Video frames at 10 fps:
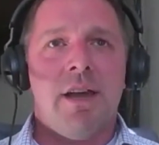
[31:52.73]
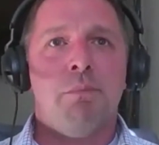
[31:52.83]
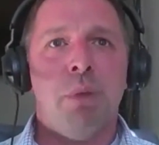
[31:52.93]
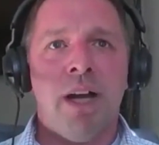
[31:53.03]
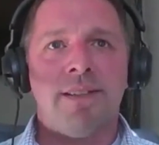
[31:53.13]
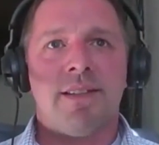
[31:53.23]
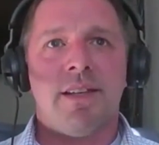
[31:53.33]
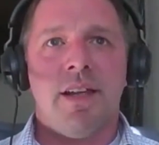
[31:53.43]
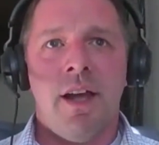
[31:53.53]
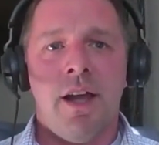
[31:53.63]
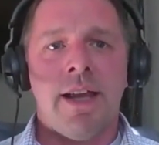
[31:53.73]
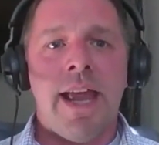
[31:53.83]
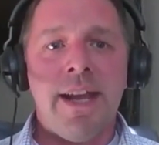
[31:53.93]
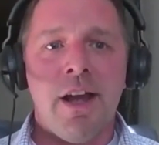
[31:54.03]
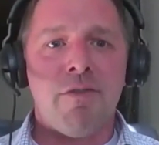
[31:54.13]
But
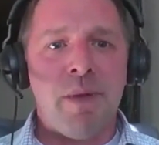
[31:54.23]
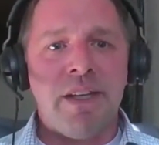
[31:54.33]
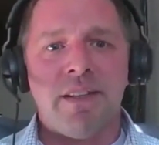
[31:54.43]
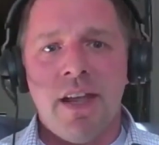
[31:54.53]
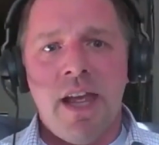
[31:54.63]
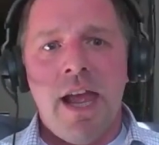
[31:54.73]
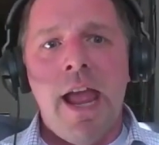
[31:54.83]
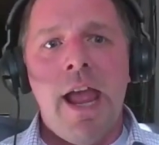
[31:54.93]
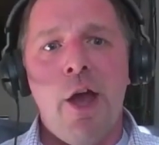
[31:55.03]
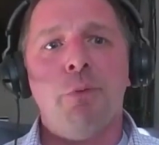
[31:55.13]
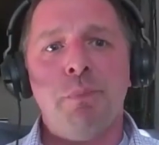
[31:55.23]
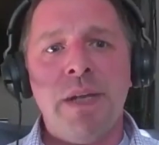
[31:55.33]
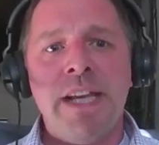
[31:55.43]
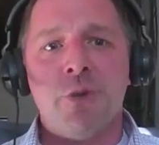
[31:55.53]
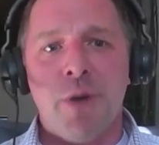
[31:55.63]
hey, government, help
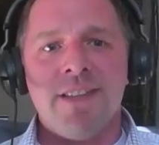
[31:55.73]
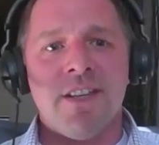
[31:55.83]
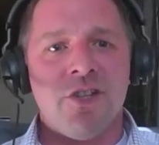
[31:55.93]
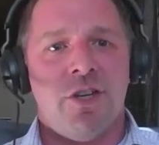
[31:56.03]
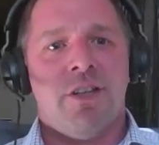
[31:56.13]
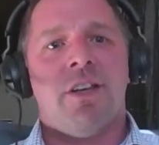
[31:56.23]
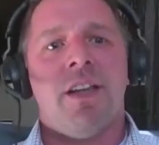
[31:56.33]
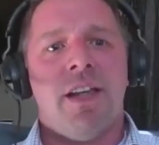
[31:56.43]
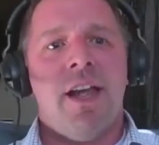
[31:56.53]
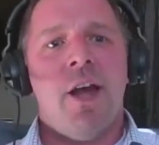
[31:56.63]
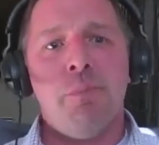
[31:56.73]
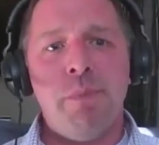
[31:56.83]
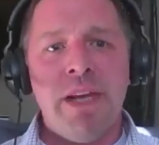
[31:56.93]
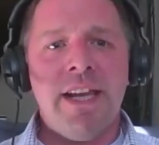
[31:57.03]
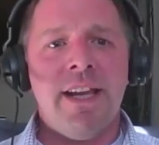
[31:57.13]
me transition. Help
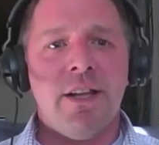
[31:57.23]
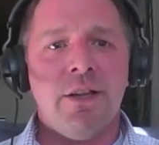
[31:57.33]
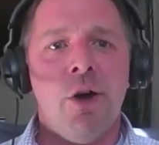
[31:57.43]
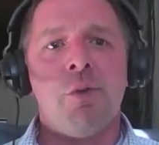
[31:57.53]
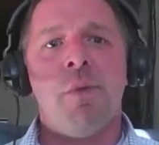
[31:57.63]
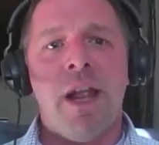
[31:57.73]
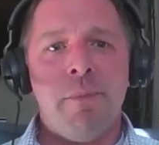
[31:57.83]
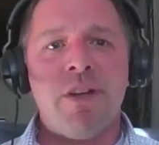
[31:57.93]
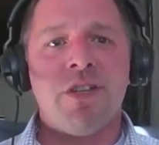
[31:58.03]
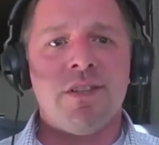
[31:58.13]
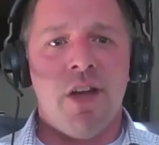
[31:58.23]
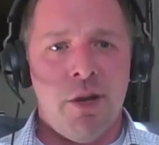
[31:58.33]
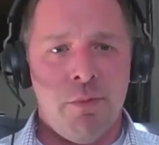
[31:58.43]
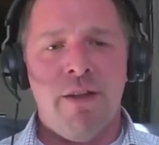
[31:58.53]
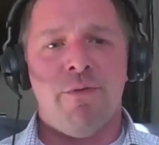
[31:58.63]
me lower my emissions
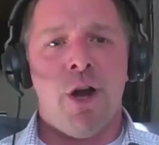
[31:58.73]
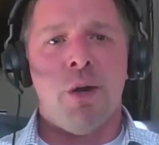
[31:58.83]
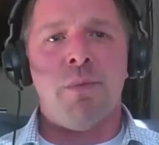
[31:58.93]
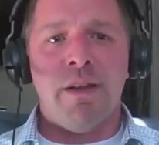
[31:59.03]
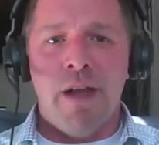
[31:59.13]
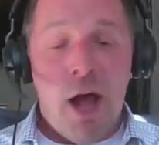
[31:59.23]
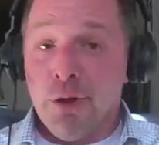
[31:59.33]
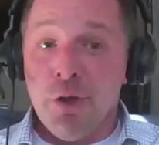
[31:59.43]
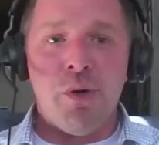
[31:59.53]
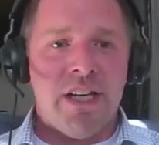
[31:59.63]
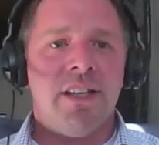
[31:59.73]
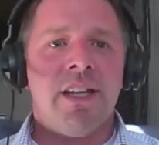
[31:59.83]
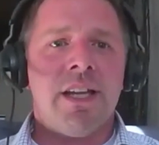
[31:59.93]
on my farm. I'll do it,